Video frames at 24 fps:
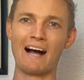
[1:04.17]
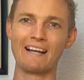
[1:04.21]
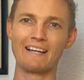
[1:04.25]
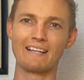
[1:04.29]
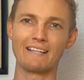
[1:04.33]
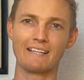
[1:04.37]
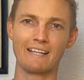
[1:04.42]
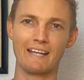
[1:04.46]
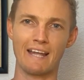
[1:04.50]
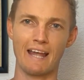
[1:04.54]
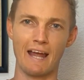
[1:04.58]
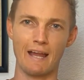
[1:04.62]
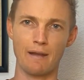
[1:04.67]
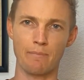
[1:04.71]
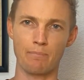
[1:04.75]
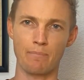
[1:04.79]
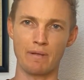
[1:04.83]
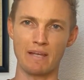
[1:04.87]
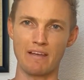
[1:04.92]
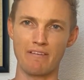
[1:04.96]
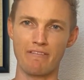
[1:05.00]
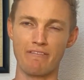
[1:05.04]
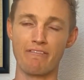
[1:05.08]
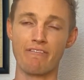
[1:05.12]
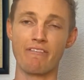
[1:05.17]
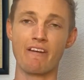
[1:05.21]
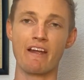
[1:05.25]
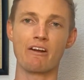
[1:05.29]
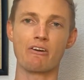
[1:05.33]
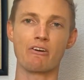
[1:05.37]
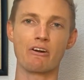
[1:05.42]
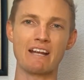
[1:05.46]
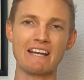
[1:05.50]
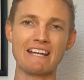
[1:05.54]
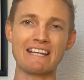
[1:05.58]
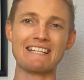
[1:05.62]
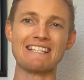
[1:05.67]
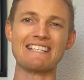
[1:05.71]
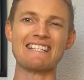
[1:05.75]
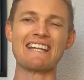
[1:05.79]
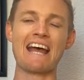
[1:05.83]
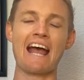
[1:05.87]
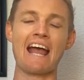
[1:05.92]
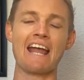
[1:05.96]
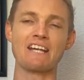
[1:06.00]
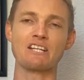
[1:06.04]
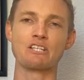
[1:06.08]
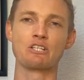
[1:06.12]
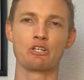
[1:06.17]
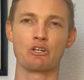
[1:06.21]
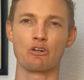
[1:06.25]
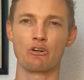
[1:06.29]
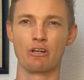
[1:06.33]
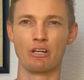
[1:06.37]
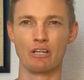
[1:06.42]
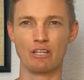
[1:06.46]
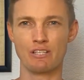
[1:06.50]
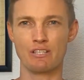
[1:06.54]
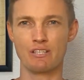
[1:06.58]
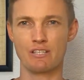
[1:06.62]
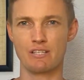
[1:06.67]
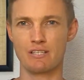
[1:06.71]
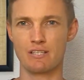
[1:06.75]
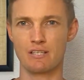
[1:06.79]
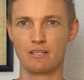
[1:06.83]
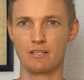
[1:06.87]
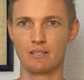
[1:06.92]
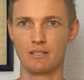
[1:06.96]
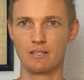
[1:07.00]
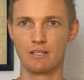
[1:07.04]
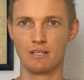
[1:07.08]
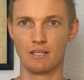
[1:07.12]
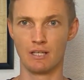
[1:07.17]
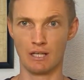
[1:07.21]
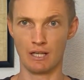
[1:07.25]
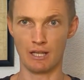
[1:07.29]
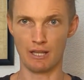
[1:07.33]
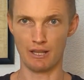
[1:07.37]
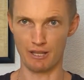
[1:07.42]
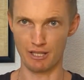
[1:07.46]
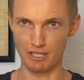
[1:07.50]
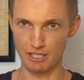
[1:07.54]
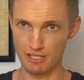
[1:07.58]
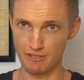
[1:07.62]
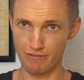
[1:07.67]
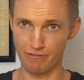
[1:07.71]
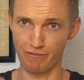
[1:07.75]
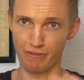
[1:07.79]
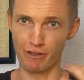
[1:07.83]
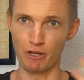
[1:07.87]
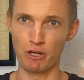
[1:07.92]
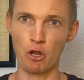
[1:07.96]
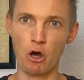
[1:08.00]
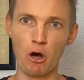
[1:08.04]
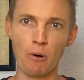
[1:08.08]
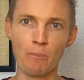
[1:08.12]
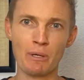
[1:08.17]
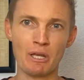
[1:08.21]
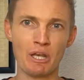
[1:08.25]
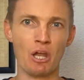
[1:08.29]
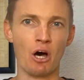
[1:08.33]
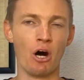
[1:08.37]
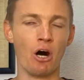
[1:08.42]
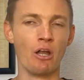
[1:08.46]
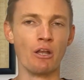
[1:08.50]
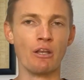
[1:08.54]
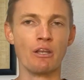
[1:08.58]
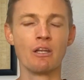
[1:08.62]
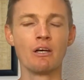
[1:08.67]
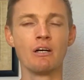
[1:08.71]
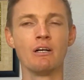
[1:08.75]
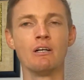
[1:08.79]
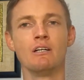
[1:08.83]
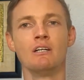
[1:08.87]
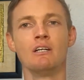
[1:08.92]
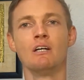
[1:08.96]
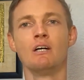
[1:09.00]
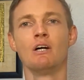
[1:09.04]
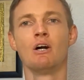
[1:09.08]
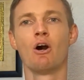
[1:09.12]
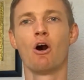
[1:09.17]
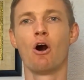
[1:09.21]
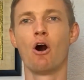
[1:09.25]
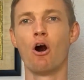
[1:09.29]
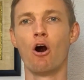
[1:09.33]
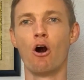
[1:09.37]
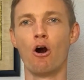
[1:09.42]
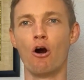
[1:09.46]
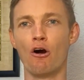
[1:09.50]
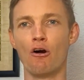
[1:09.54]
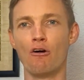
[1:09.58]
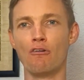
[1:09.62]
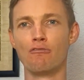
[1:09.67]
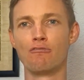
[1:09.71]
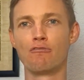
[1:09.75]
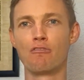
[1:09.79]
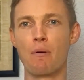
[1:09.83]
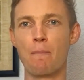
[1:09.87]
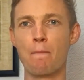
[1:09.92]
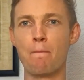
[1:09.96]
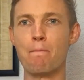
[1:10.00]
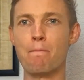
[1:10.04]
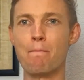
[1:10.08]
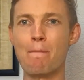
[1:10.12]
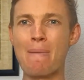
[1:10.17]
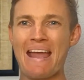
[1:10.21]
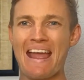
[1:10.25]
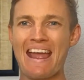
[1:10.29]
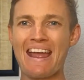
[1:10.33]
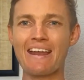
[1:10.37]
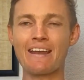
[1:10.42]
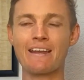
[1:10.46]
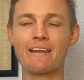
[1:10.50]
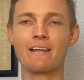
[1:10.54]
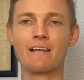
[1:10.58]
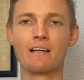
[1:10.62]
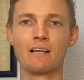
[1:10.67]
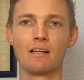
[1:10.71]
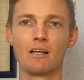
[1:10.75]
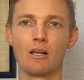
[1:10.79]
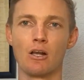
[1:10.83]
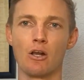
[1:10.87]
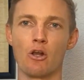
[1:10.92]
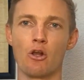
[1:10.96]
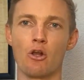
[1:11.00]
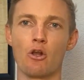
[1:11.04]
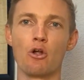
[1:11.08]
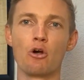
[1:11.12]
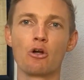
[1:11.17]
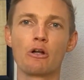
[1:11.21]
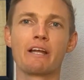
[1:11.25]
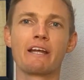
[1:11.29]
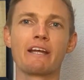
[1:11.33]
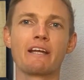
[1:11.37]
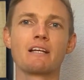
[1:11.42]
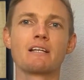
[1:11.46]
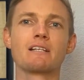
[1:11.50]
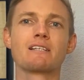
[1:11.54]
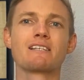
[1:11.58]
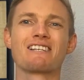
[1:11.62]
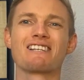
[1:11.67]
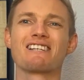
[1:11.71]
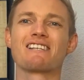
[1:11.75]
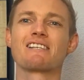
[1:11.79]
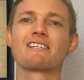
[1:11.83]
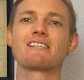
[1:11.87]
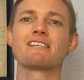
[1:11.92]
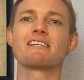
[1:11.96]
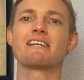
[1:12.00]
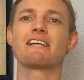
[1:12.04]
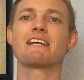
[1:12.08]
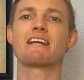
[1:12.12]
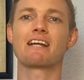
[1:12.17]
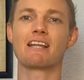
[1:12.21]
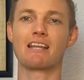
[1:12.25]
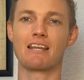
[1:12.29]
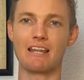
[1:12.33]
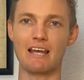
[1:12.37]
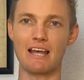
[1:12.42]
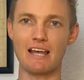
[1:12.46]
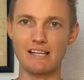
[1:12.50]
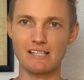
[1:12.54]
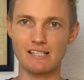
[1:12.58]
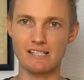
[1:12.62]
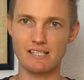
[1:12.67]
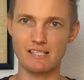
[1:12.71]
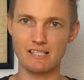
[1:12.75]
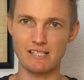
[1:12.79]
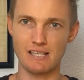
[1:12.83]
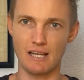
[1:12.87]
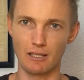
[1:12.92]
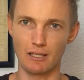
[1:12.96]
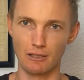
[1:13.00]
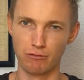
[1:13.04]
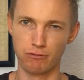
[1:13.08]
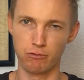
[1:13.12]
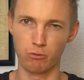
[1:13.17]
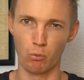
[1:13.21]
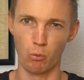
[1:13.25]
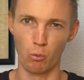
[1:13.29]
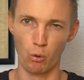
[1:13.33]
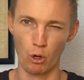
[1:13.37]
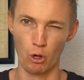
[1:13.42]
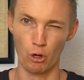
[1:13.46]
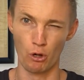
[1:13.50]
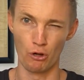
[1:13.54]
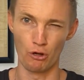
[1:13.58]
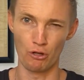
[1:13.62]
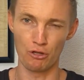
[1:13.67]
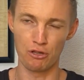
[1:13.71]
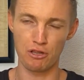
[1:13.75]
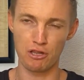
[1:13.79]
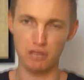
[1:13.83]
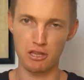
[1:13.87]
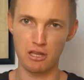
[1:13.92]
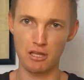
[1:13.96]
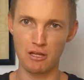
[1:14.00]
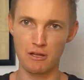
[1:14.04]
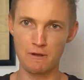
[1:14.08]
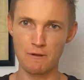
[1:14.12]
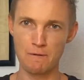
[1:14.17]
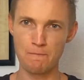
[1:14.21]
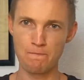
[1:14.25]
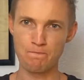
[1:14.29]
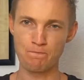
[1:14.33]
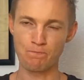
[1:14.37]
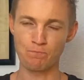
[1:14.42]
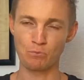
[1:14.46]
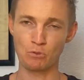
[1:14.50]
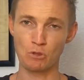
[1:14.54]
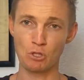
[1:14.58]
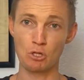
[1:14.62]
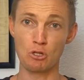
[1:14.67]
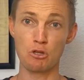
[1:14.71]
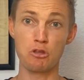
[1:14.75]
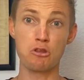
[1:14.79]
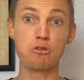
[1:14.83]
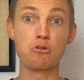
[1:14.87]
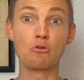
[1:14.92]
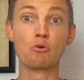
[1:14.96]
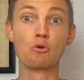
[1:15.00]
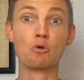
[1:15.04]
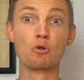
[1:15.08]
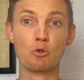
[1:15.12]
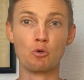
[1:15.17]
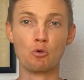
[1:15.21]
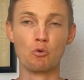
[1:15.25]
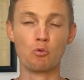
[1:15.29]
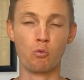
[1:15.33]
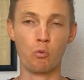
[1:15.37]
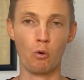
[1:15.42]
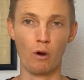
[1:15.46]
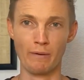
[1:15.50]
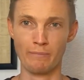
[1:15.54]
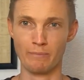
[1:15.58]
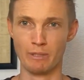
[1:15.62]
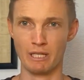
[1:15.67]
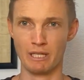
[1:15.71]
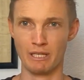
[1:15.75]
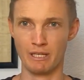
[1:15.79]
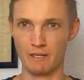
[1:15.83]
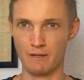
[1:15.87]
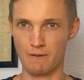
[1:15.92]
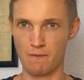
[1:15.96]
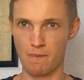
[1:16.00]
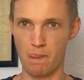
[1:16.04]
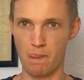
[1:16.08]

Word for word: it can be very dangerous, this phenomenon of men looking to seek their self-worth through women,